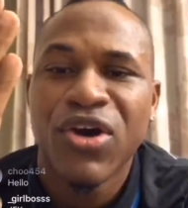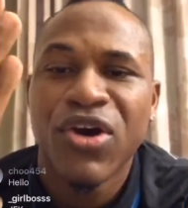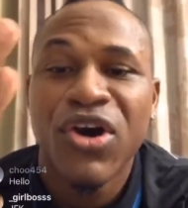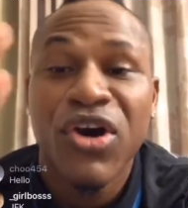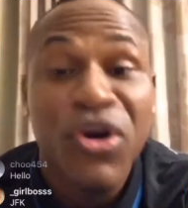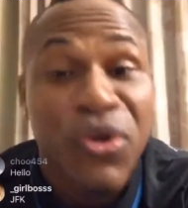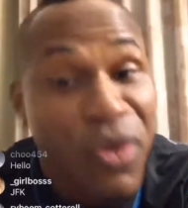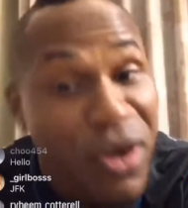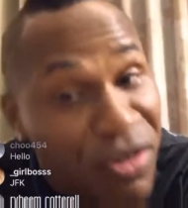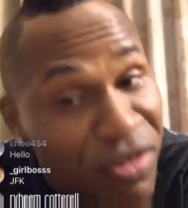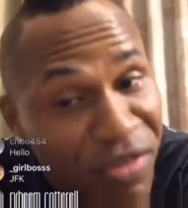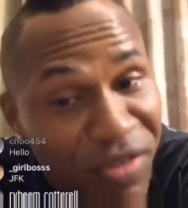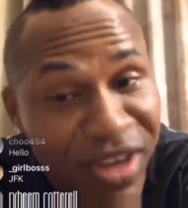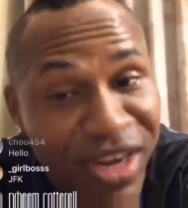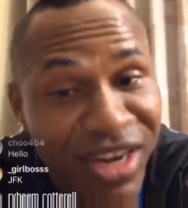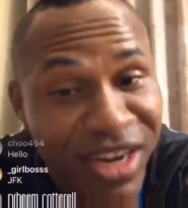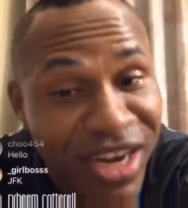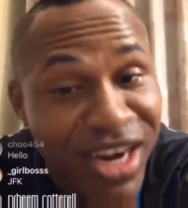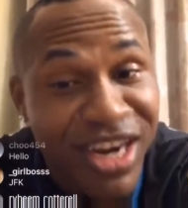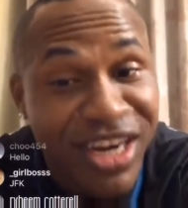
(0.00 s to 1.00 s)
our
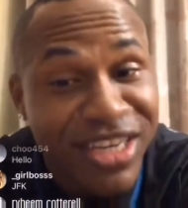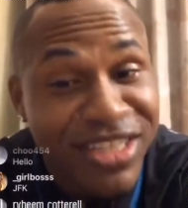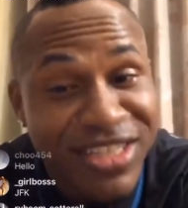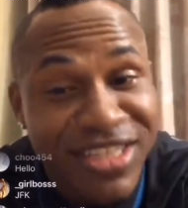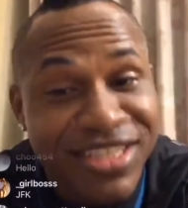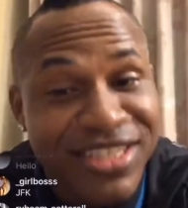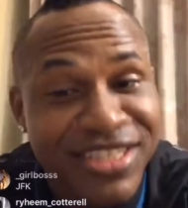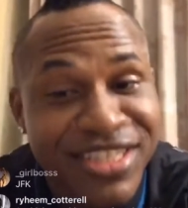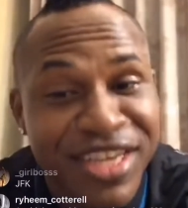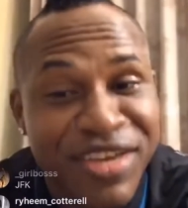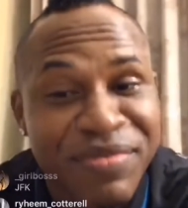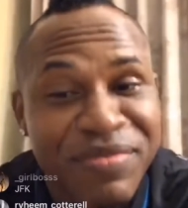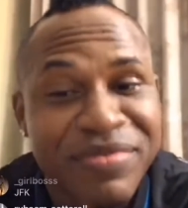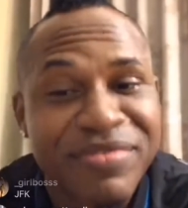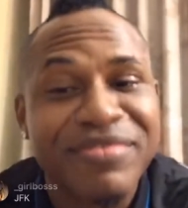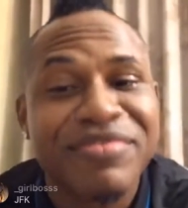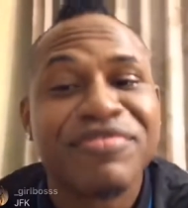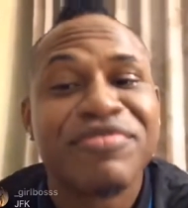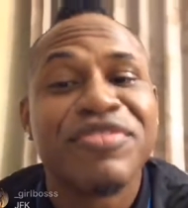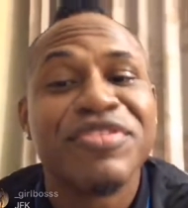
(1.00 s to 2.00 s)
fellow artists them
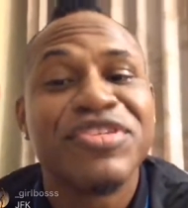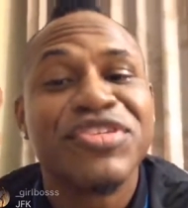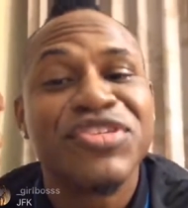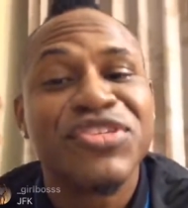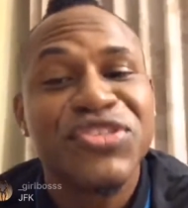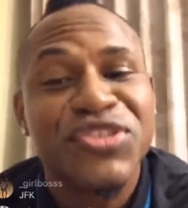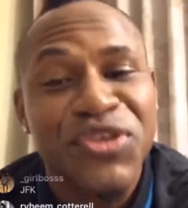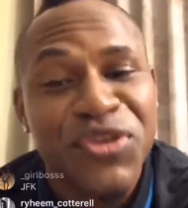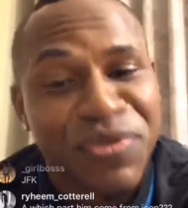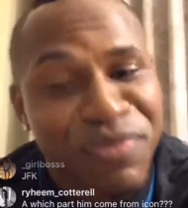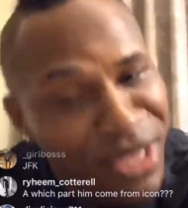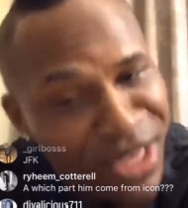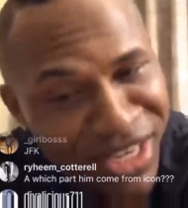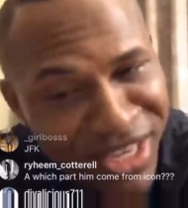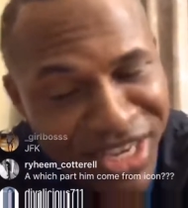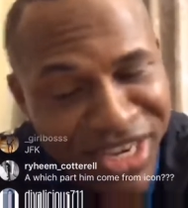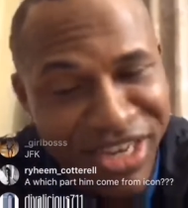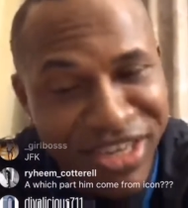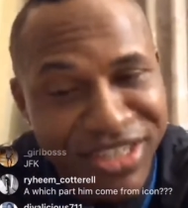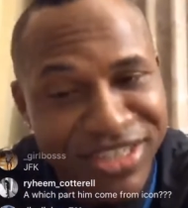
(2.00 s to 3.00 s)
for so many
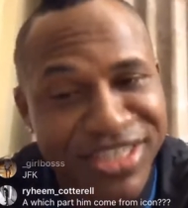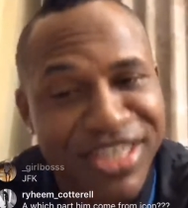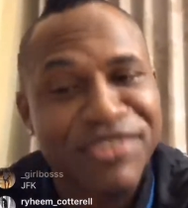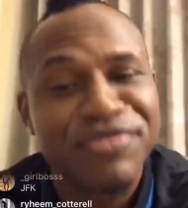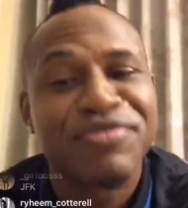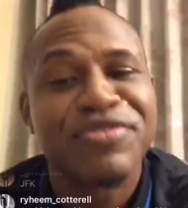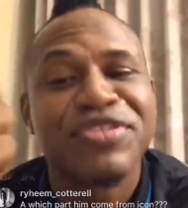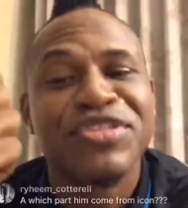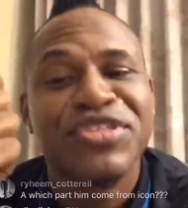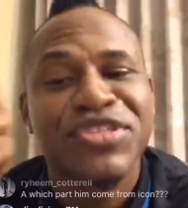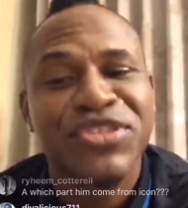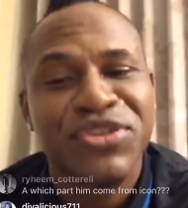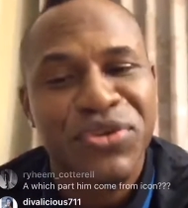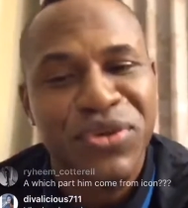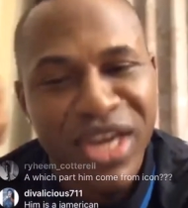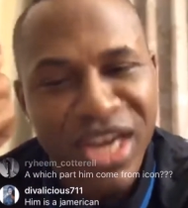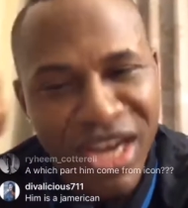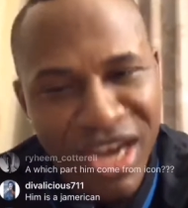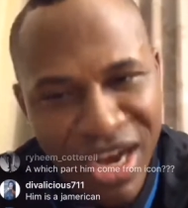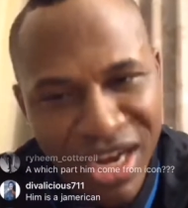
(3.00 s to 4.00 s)
years and for so
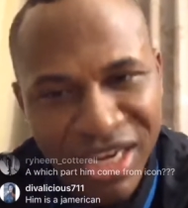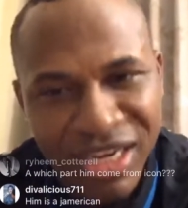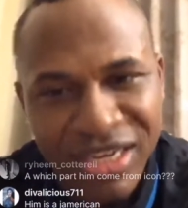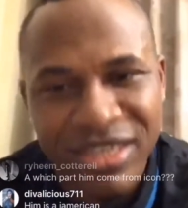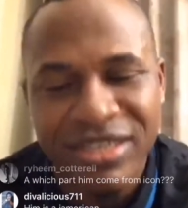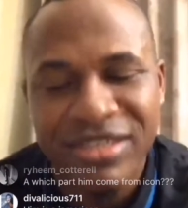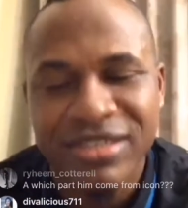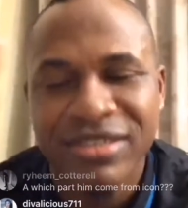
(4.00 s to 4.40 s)
long.